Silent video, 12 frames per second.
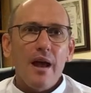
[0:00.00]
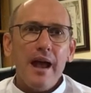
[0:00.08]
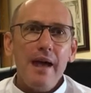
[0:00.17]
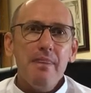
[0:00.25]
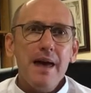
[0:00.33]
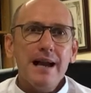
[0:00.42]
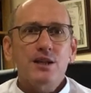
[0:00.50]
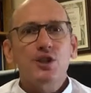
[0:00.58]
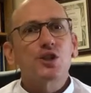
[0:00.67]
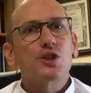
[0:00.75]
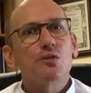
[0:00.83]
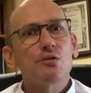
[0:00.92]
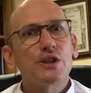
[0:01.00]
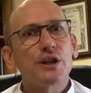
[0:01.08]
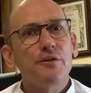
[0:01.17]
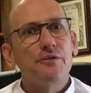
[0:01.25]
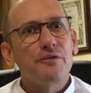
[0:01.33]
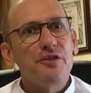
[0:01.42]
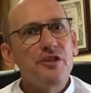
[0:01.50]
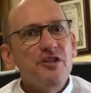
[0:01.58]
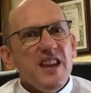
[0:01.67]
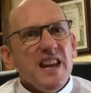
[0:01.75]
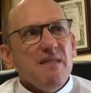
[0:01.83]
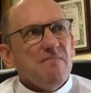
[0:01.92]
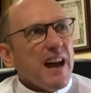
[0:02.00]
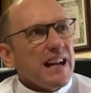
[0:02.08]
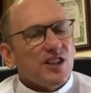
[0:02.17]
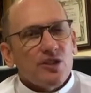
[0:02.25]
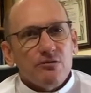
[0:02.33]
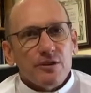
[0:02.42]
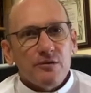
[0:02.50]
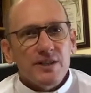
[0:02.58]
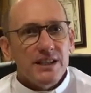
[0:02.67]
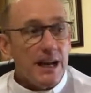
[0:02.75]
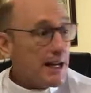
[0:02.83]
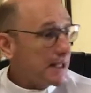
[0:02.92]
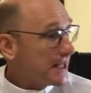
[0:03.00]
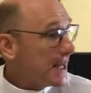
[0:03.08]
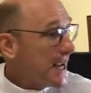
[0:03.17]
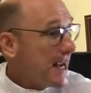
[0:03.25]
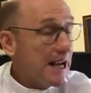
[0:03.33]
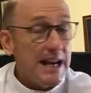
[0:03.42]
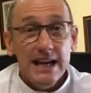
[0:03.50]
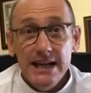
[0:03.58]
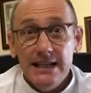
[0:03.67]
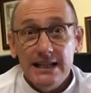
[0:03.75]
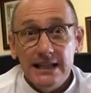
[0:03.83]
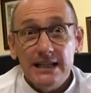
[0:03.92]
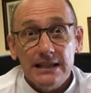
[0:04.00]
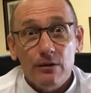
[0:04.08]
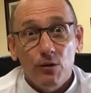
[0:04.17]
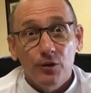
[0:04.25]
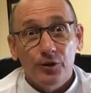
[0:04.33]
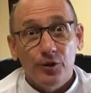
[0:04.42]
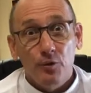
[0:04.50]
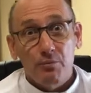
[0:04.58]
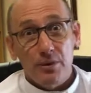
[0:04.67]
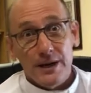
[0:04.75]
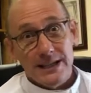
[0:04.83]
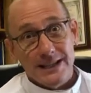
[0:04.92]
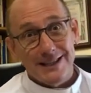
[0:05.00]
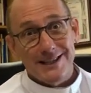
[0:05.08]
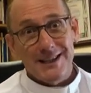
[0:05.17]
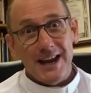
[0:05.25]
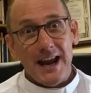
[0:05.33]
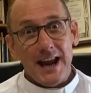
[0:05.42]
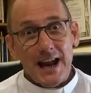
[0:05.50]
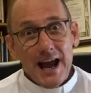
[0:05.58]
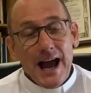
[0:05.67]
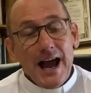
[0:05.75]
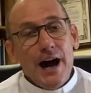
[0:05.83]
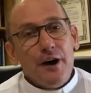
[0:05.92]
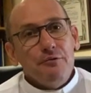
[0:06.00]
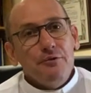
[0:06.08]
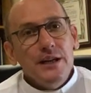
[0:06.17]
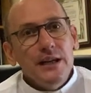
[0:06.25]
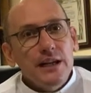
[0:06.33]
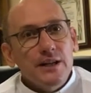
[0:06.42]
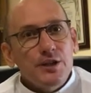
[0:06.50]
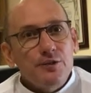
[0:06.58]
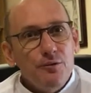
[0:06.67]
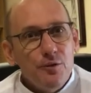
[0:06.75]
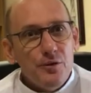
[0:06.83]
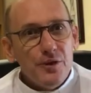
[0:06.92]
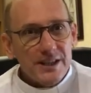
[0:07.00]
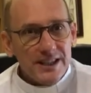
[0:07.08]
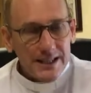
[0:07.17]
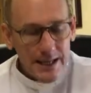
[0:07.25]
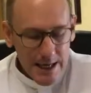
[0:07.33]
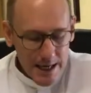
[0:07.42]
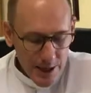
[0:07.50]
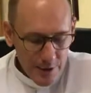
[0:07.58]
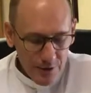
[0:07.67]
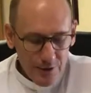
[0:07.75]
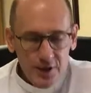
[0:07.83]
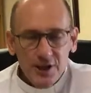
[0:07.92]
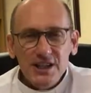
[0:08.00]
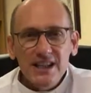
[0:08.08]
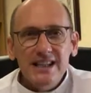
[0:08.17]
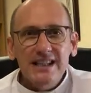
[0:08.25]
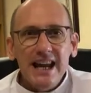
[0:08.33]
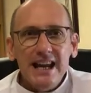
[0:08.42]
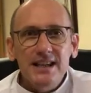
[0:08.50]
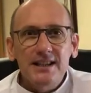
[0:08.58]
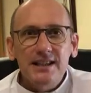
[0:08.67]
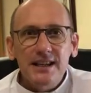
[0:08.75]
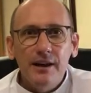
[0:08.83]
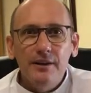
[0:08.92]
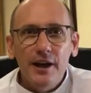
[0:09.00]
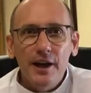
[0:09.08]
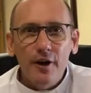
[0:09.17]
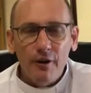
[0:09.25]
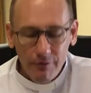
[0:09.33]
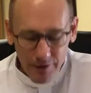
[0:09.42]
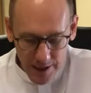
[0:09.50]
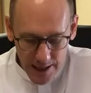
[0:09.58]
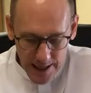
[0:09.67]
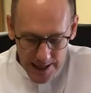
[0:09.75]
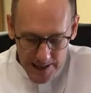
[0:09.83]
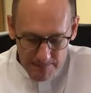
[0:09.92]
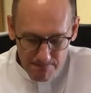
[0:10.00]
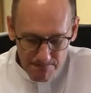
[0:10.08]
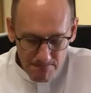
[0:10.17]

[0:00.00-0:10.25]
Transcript: And that sort of theme, that sort of sense, is also present in our readings for this 32nd Sunday of the year.